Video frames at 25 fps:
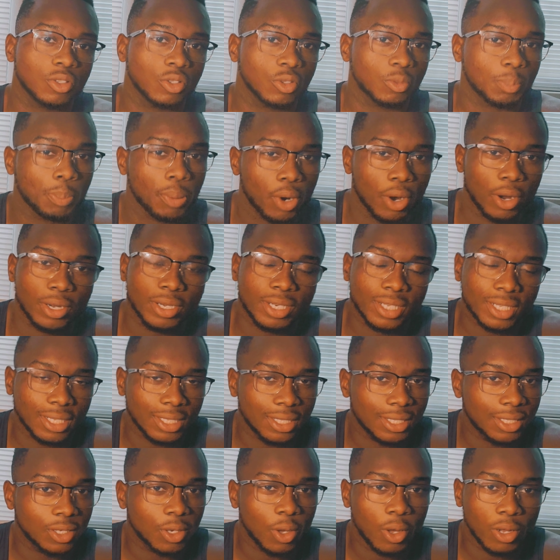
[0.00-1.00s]

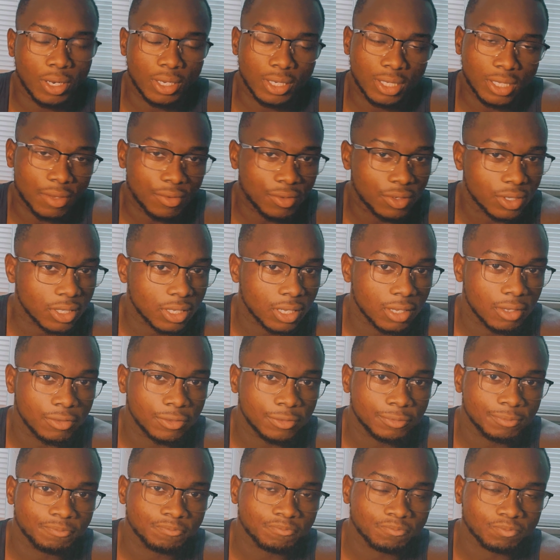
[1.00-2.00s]
partying, all this other stuff.
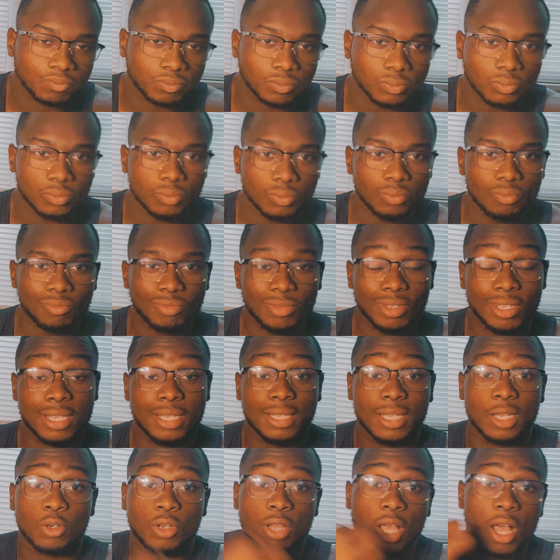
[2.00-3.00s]

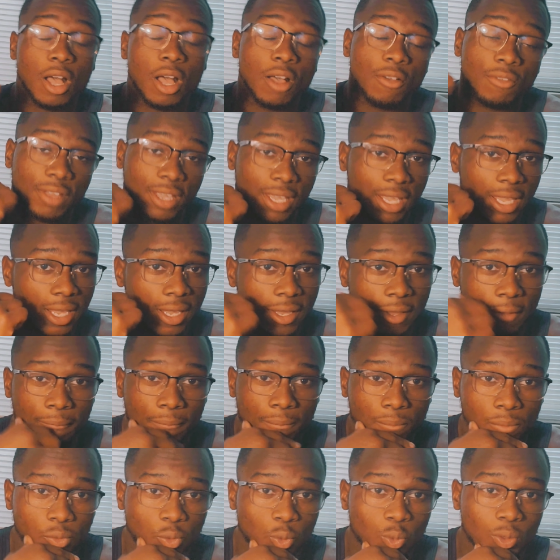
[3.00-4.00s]
Then on the other hand,
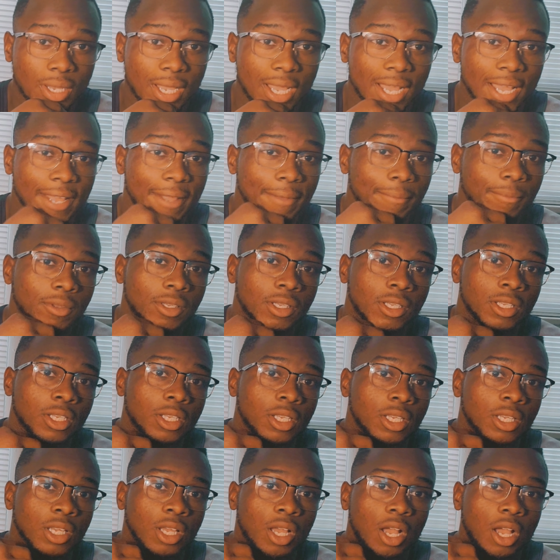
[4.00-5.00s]
you got
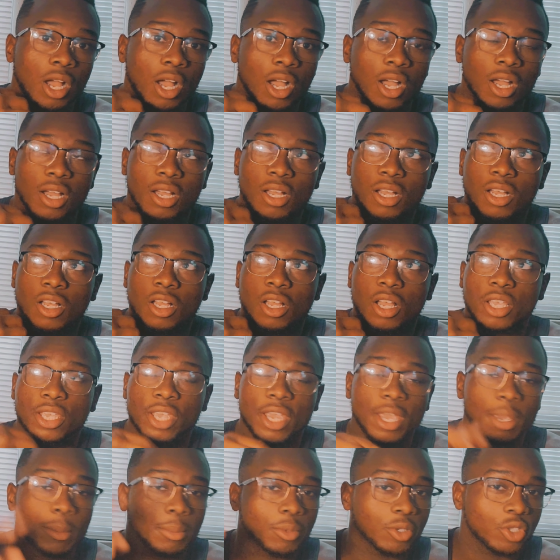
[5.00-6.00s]

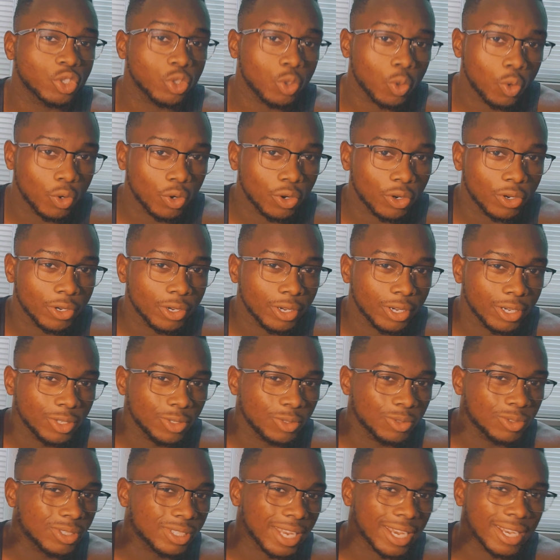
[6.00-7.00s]
you're immature, you
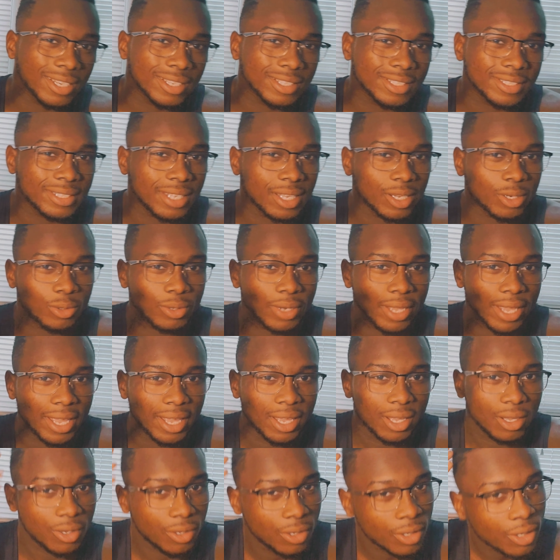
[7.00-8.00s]
scared to settle
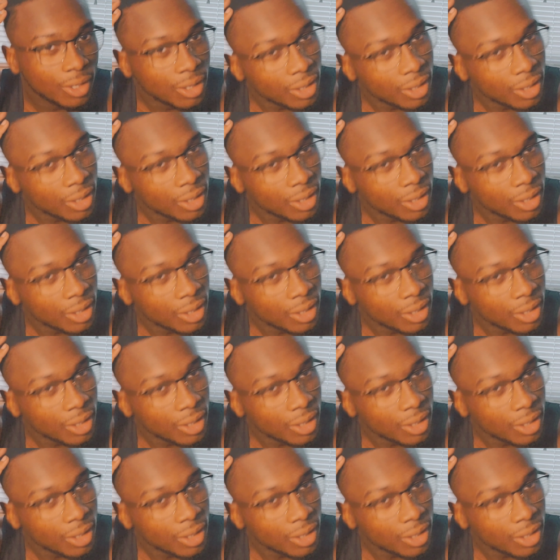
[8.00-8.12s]
down,